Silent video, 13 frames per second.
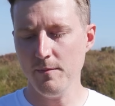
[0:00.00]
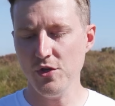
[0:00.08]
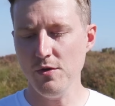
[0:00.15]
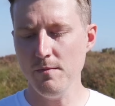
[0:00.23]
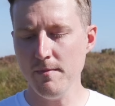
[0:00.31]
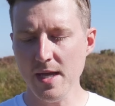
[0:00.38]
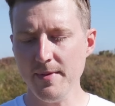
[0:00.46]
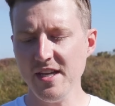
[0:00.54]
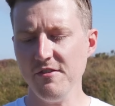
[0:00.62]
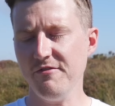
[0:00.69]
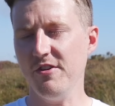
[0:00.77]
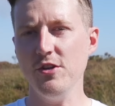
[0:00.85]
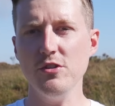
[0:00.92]
But you
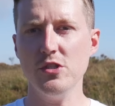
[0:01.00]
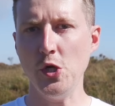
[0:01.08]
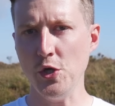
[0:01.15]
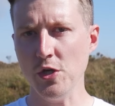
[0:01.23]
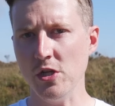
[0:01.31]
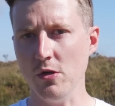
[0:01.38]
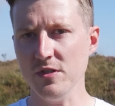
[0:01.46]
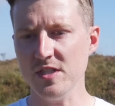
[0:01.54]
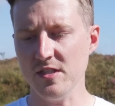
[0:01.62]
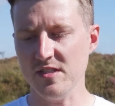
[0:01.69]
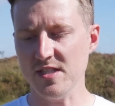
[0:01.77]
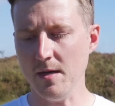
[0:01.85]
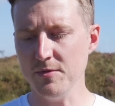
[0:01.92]
maybe flew too close
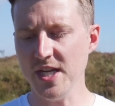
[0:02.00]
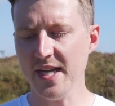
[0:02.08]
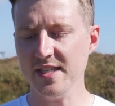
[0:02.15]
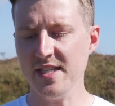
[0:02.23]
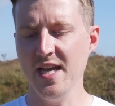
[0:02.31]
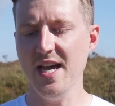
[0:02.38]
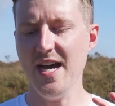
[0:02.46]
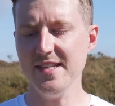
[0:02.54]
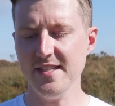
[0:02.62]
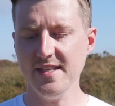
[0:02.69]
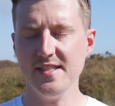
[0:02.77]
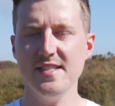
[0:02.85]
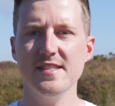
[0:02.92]
to the subject, as
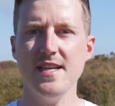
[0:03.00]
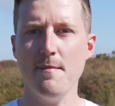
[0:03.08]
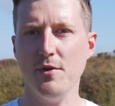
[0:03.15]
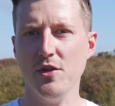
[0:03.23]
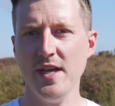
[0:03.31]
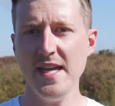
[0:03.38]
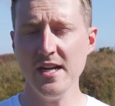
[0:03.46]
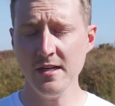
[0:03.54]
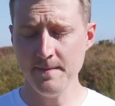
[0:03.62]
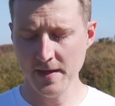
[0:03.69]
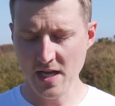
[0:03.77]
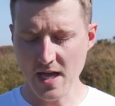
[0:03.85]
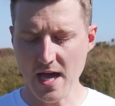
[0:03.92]
in this example here,
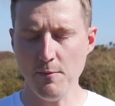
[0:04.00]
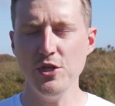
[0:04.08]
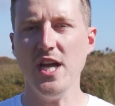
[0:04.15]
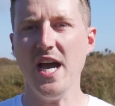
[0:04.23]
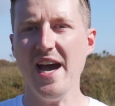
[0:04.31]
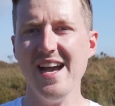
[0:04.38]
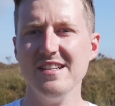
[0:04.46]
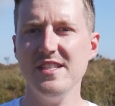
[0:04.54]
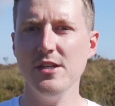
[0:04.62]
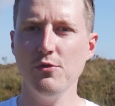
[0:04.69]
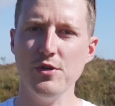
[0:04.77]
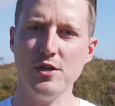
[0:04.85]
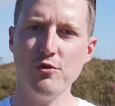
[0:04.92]
and when you actually
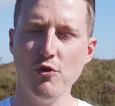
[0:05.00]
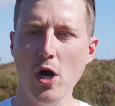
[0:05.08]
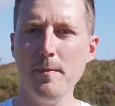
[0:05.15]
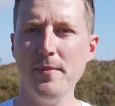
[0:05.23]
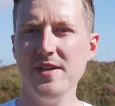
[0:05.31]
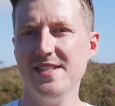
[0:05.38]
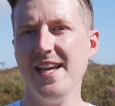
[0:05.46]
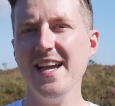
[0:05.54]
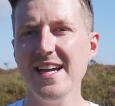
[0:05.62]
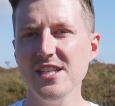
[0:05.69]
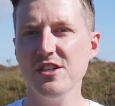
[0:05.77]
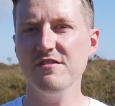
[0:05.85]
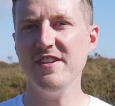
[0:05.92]
go to crop it
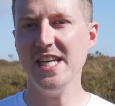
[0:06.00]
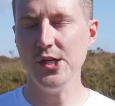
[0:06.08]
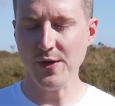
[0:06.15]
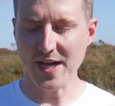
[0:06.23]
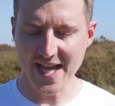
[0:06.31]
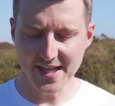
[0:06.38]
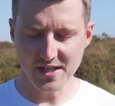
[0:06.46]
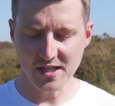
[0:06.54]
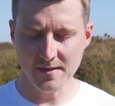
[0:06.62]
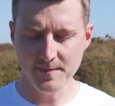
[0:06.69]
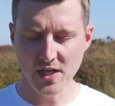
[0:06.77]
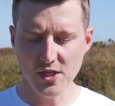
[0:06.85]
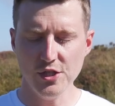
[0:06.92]
in your video
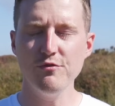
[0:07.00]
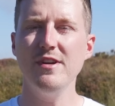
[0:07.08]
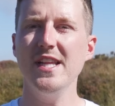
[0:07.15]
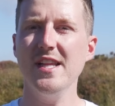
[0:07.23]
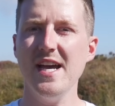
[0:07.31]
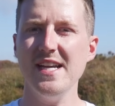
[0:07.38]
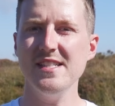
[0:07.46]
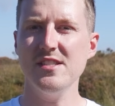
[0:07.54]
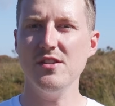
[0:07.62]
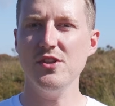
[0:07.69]
editor, you realize